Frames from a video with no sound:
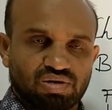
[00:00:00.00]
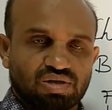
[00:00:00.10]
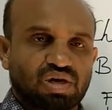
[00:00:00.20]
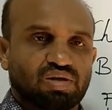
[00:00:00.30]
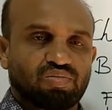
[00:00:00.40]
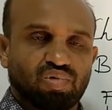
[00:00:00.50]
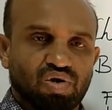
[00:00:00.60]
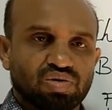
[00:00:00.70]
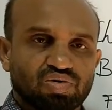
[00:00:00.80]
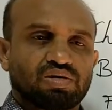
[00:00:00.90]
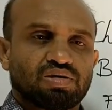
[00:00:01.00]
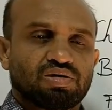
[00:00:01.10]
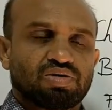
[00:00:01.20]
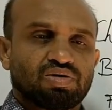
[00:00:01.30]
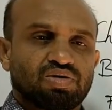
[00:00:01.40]
The bond
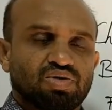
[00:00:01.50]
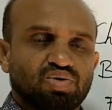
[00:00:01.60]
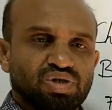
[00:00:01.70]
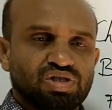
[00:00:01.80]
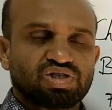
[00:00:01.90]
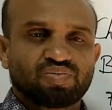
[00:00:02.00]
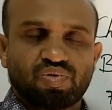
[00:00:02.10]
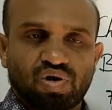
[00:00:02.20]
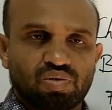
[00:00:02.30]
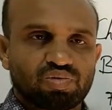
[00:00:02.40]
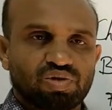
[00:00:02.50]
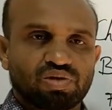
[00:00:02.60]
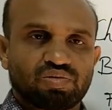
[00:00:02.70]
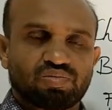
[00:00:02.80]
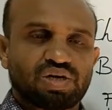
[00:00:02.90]
which is
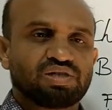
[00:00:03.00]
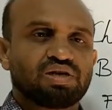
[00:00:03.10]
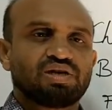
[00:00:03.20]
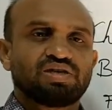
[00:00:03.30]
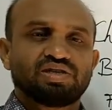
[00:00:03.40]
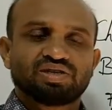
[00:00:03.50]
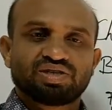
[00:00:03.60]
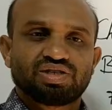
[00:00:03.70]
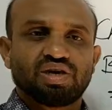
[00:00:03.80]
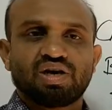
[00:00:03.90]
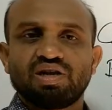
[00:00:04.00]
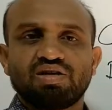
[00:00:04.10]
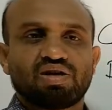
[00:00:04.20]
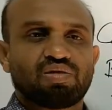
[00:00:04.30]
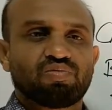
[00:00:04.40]
formed by the
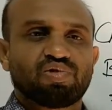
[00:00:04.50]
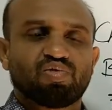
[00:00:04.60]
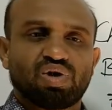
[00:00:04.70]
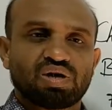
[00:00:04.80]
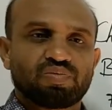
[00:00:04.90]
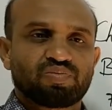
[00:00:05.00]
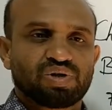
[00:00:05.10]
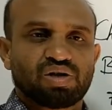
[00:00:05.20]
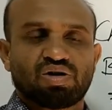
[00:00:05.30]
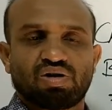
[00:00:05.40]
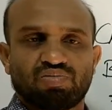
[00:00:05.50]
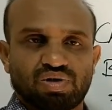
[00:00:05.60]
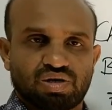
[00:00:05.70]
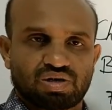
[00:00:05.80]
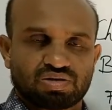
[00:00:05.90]
sharing of one pair
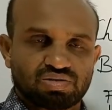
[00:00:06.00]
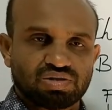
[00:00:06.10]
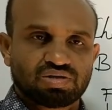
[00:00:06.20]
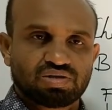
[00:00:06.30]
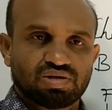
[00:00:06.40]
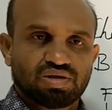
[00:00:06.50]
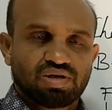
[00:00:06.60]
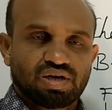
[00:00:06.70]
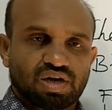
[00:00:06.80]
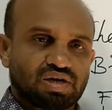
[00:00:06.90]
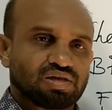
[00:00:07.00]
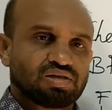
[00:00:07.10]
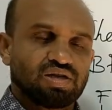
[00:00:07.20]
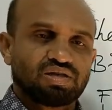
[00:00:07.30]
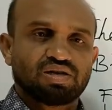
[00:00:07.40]
of electrons,
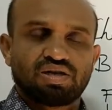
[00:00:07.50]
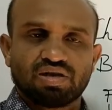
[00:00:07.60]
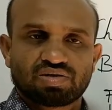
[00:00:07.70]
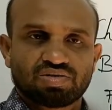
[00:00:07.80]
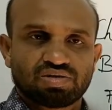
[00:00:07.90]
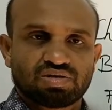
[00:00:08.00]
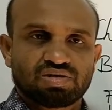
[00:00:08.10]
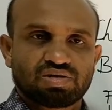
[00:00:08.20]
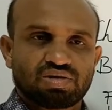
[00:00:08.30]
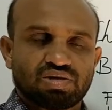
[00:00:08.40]
and that electrons